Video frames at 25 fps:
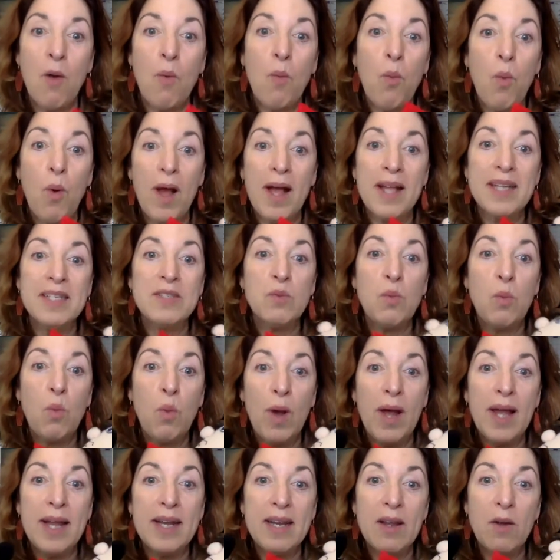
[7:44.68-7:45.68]
was
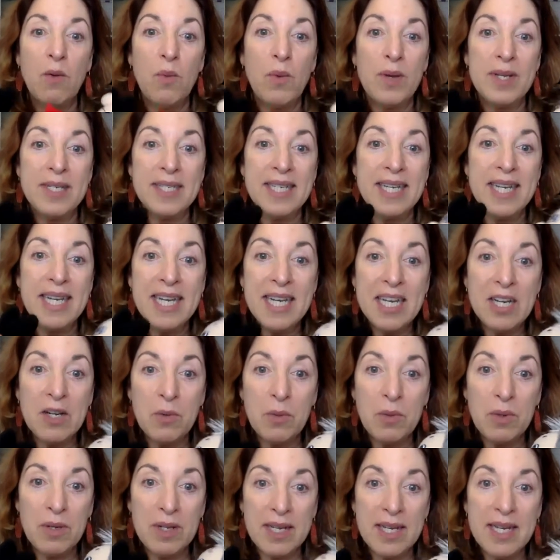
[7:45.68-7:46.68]
what was
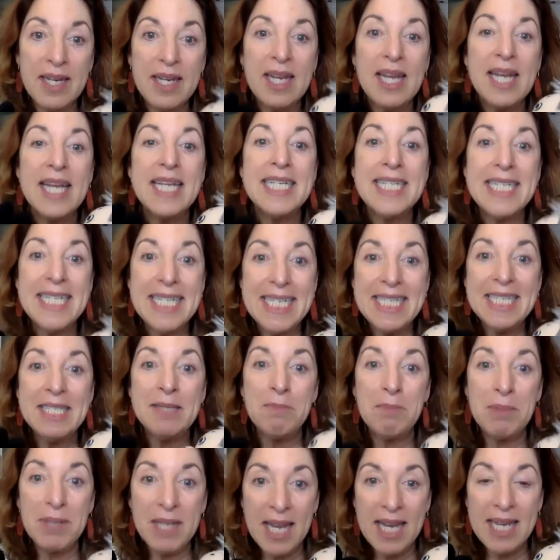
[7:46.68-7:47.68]
equally
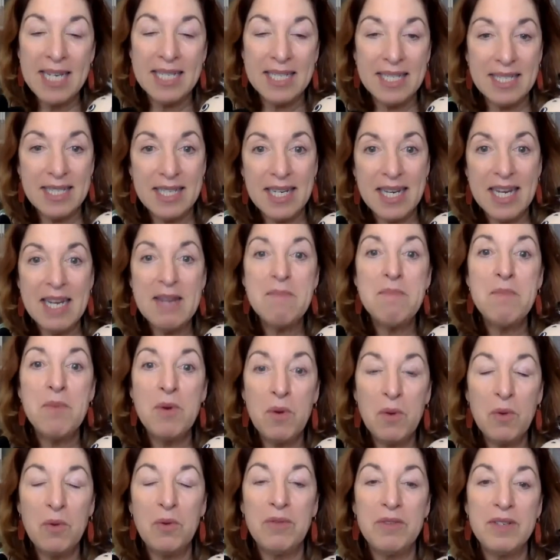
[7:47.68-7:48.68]
displaced. He
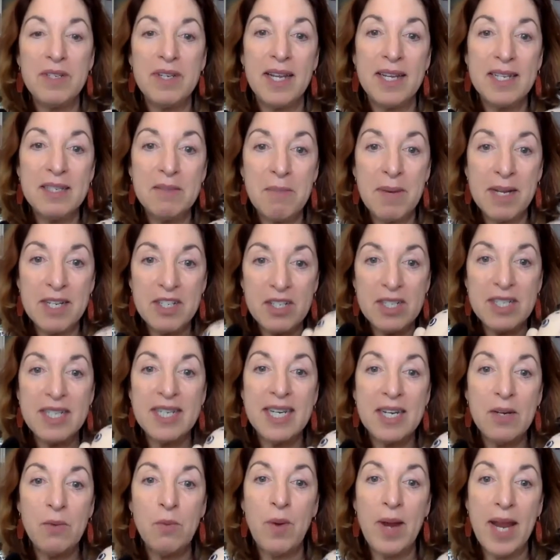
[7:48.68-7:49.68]
moved as much as
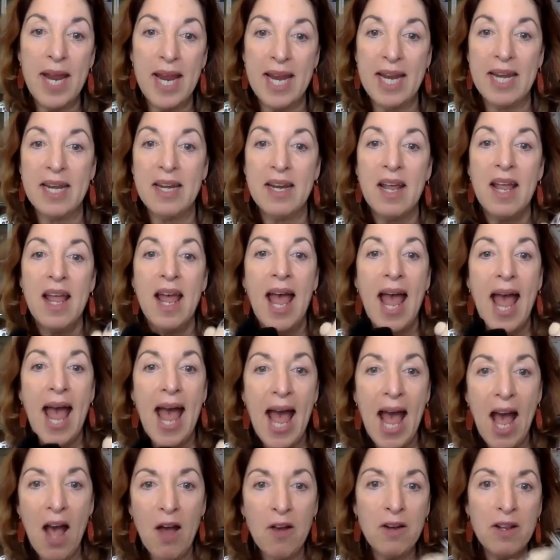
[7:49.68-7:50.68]
he weighed
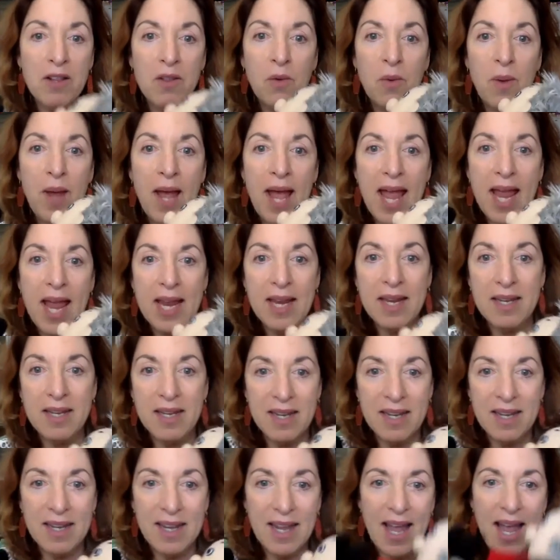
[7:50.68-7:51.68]
out of the way.
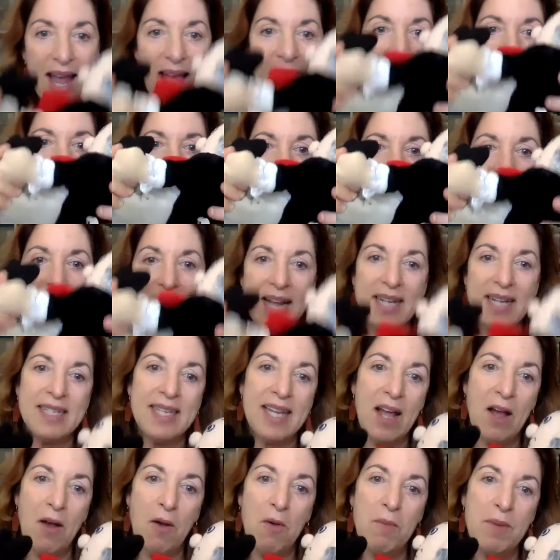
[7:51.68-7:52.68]
And that's
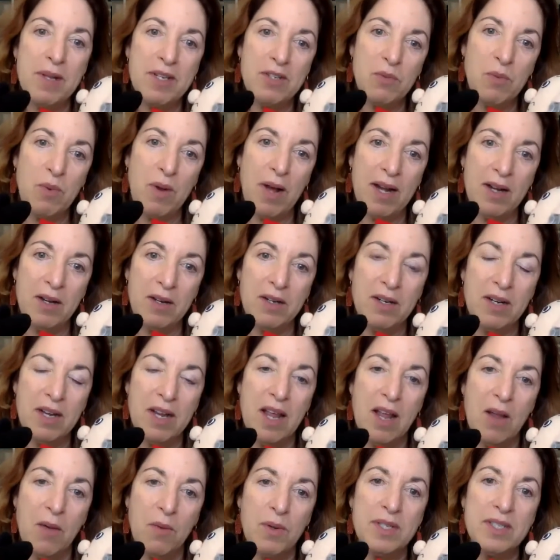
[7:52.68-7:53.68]
how much water
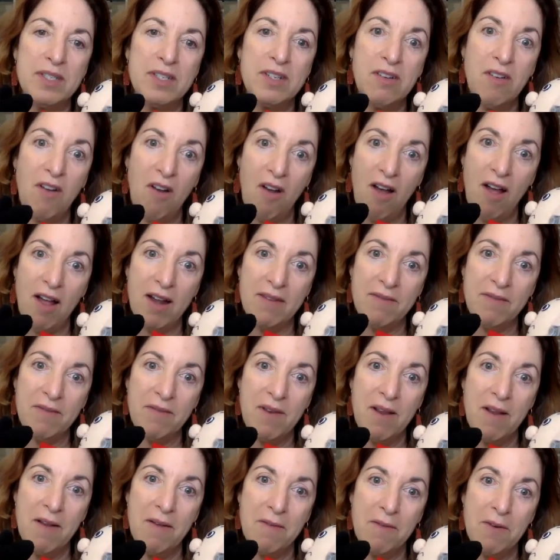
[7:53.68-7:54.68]
was gone
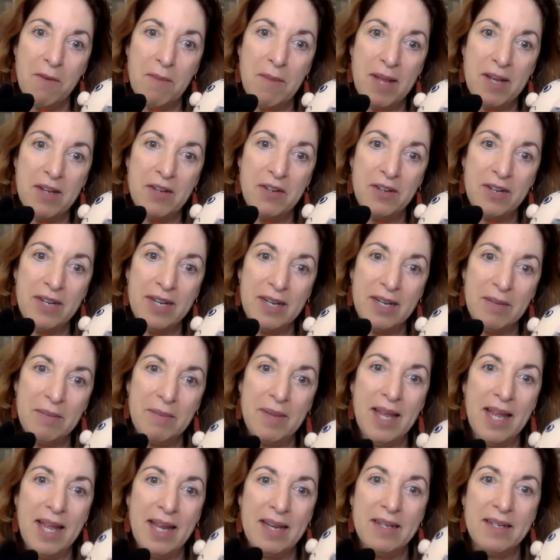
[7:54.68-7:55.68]
from under him
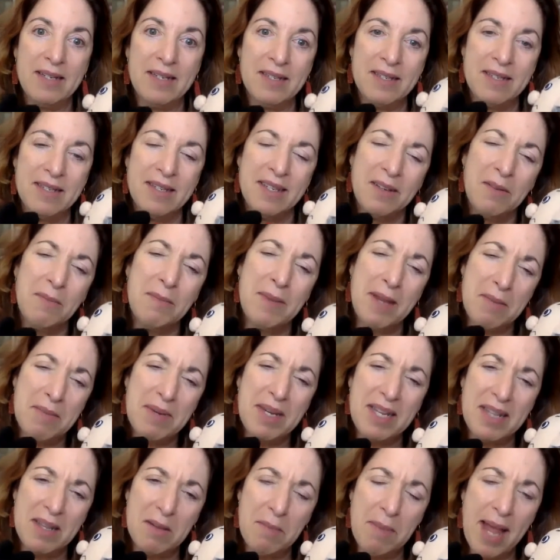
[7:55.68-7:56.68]
and still
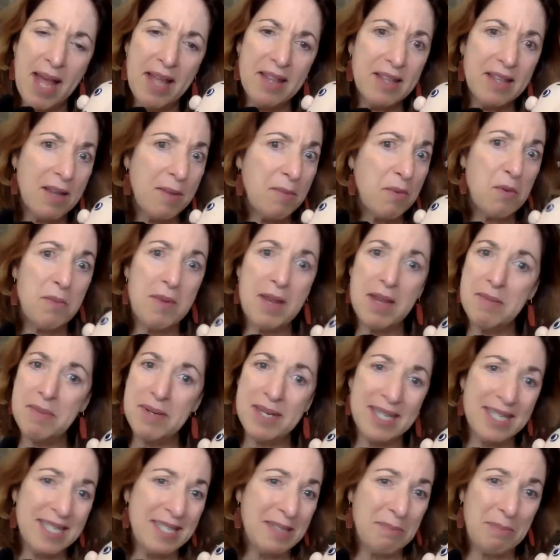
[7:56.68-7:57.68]
maybe in the bathtub or maybe
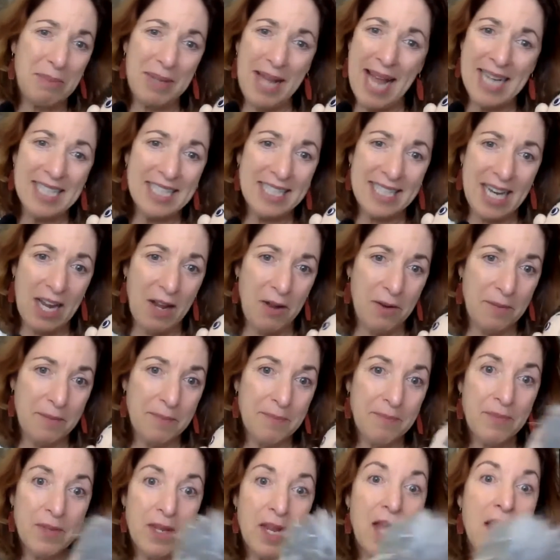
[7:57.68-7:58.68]
it splashed out.
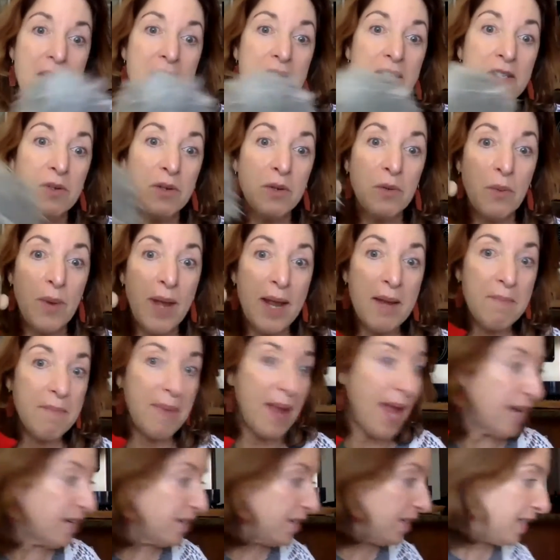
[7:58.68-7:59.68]
So he went
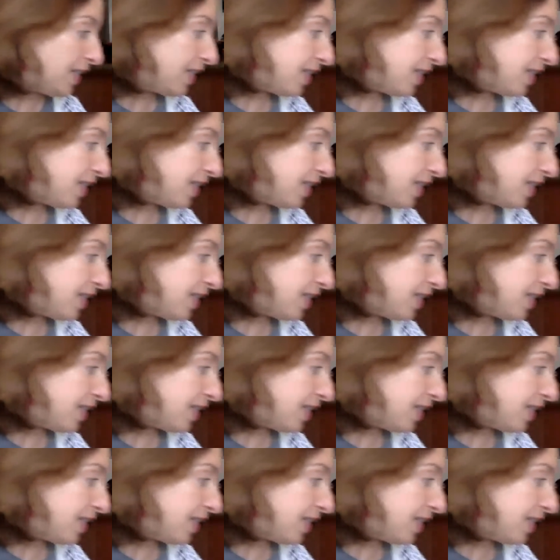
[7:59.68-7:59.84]
back to the